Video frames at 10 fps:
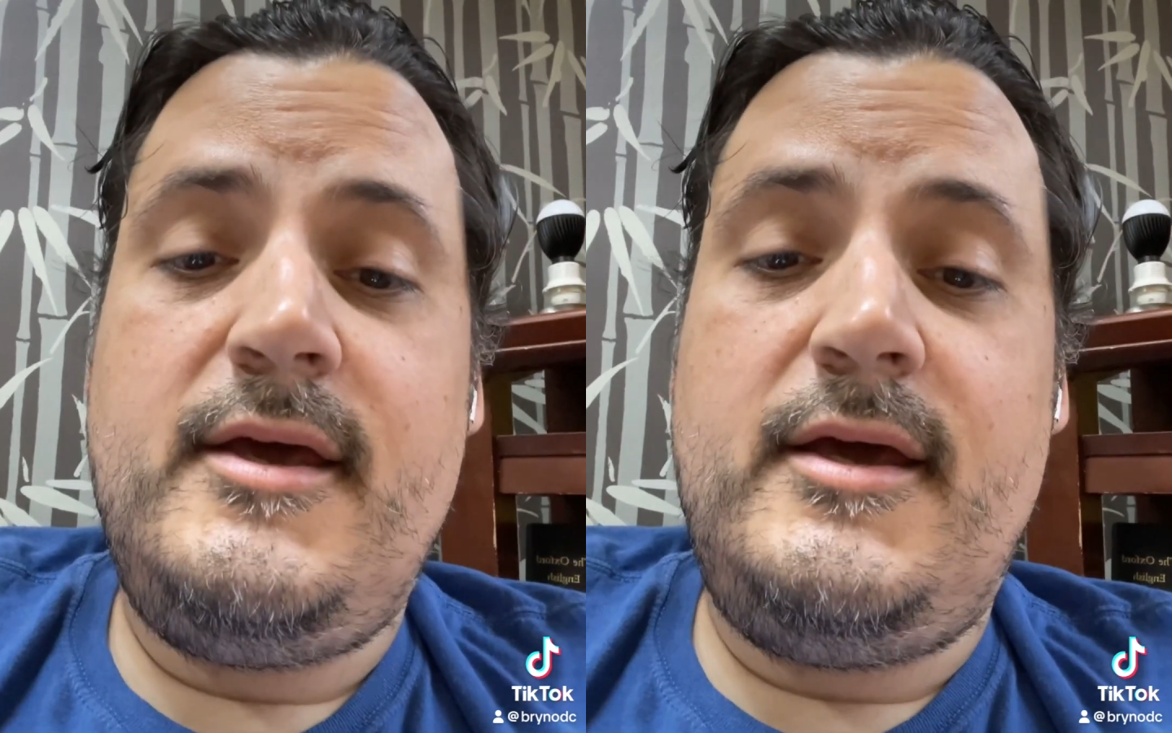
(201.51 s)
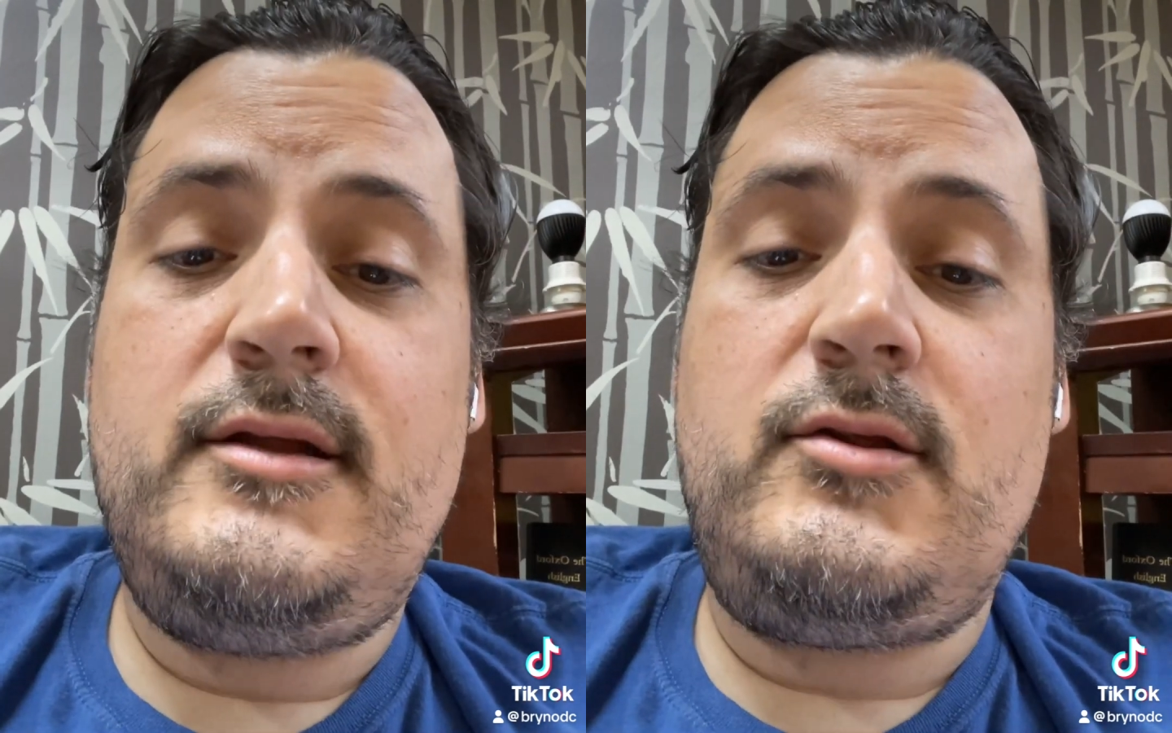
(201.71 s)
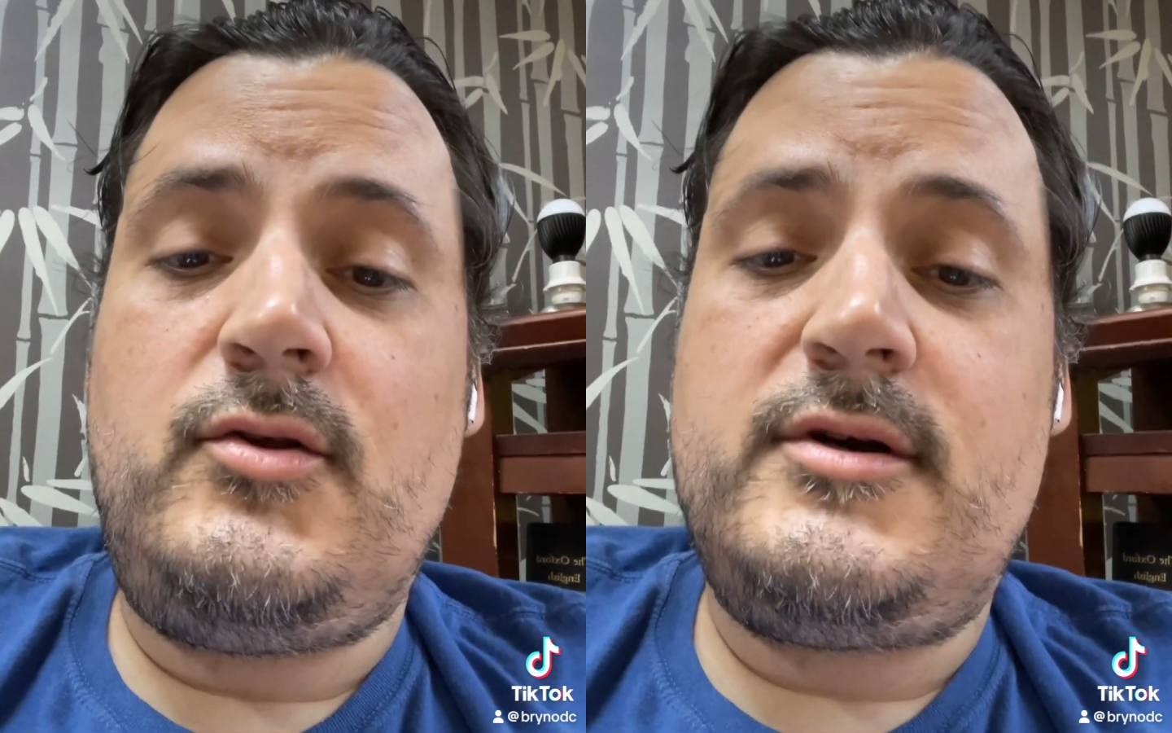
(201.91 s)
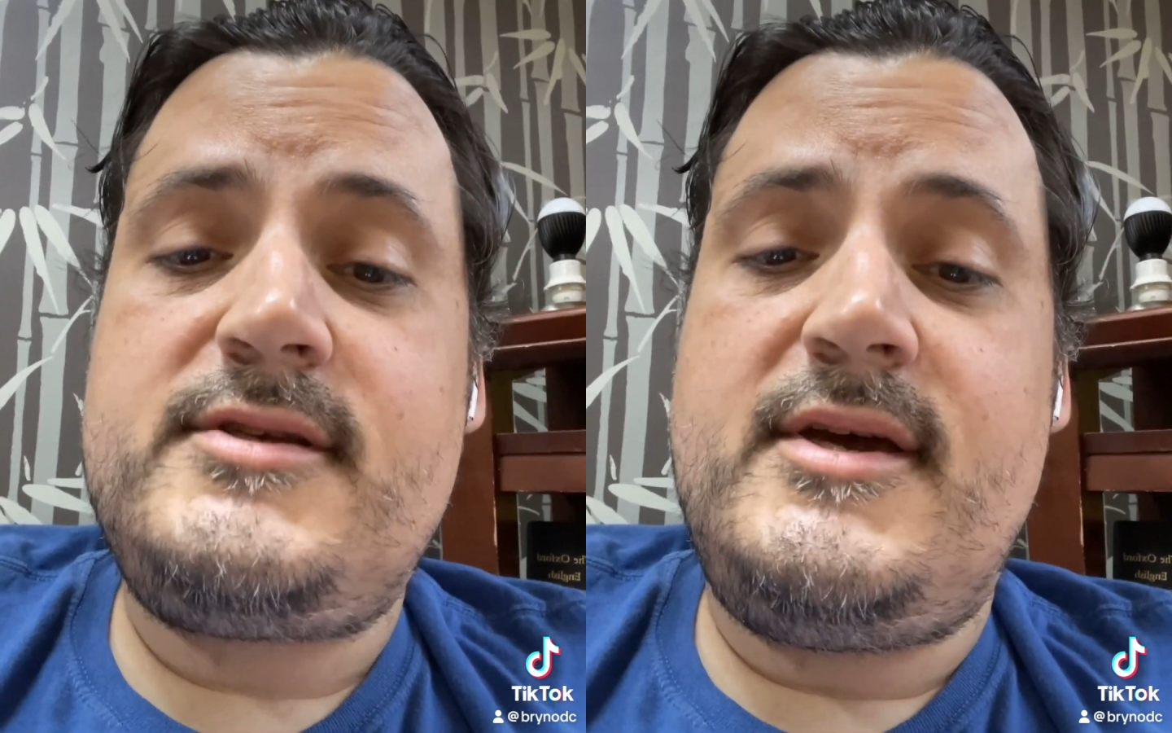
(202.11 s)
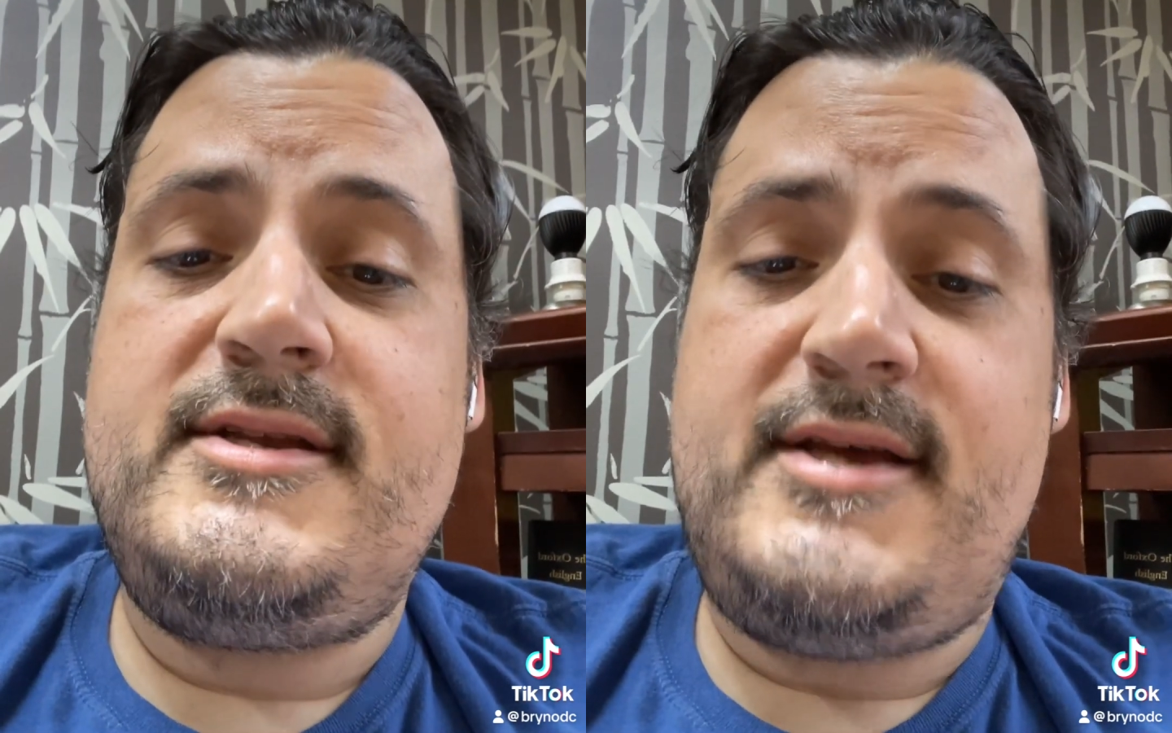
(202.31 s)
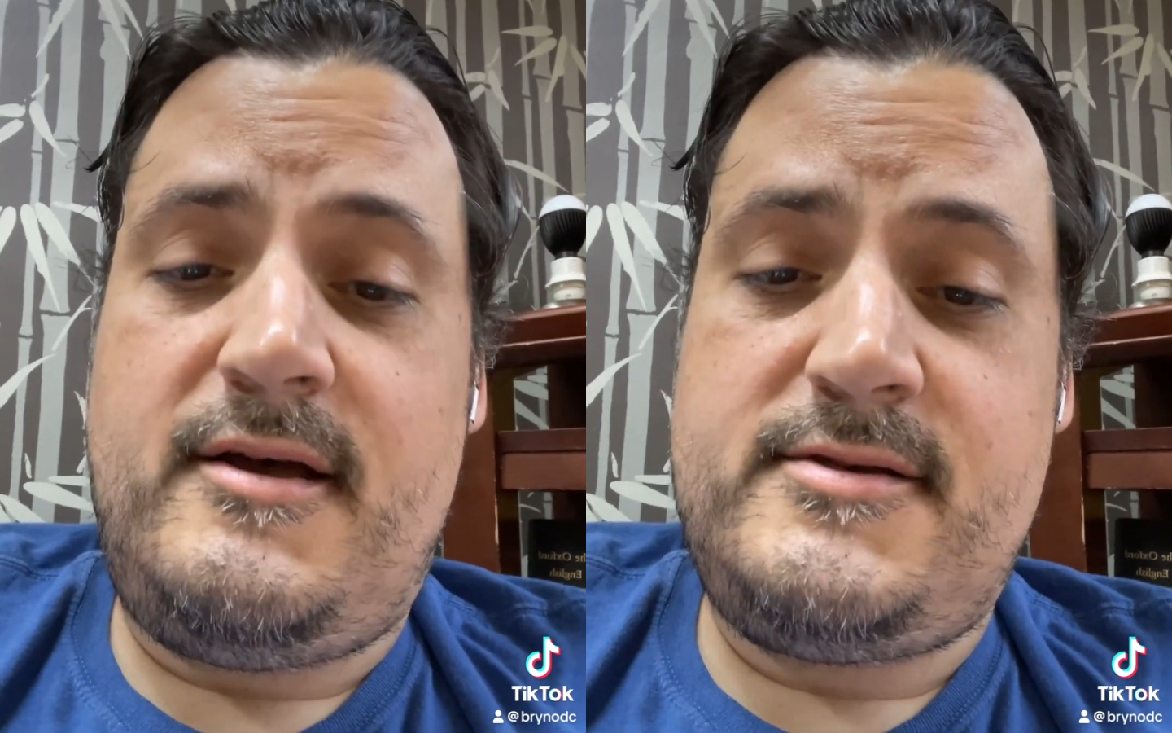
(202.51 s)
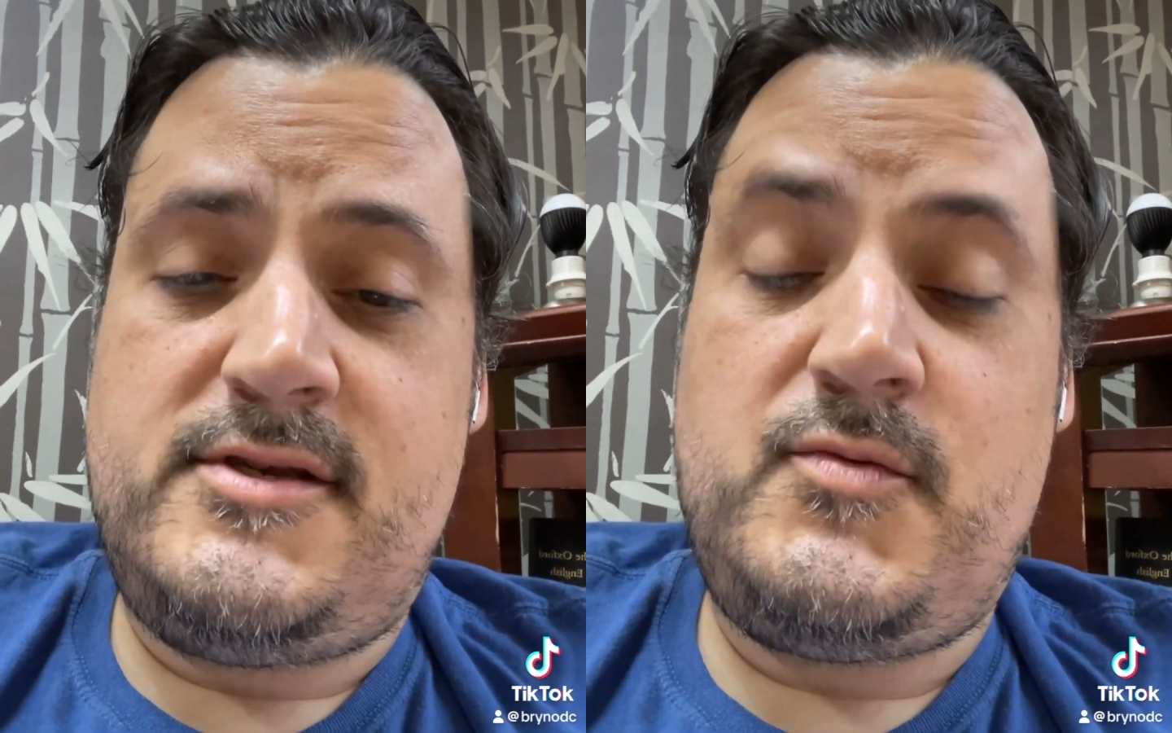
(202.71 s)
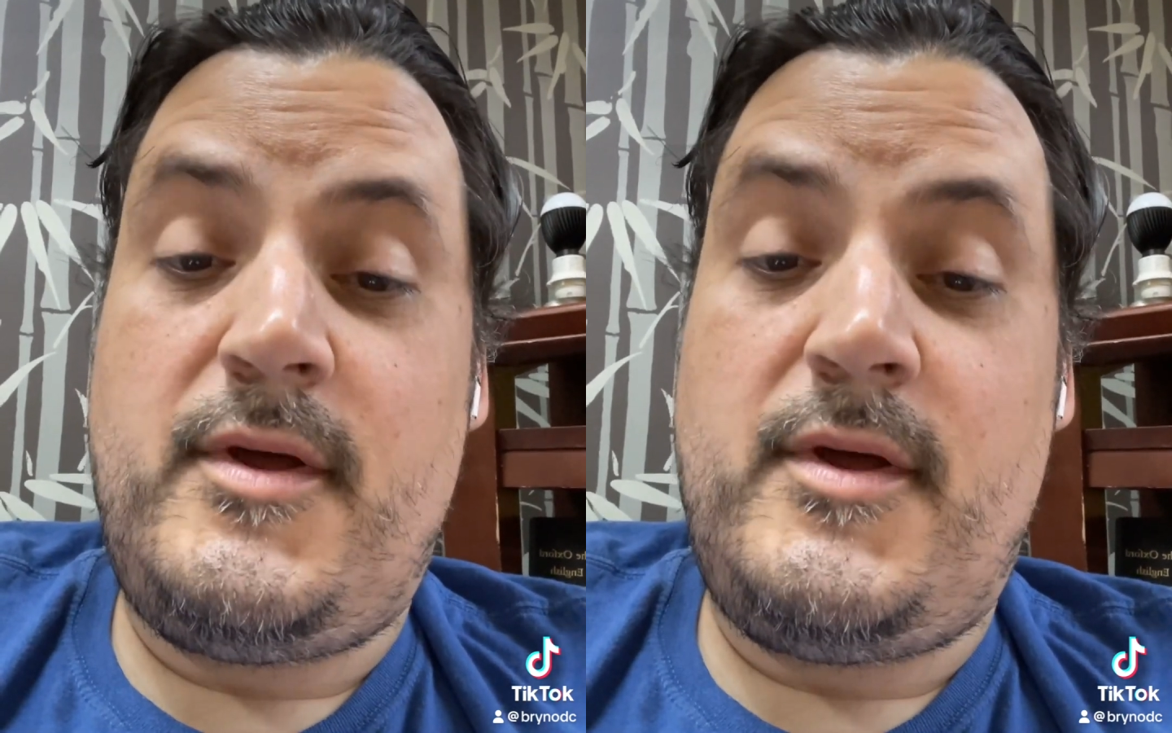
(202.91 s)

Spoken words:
It looks and tells us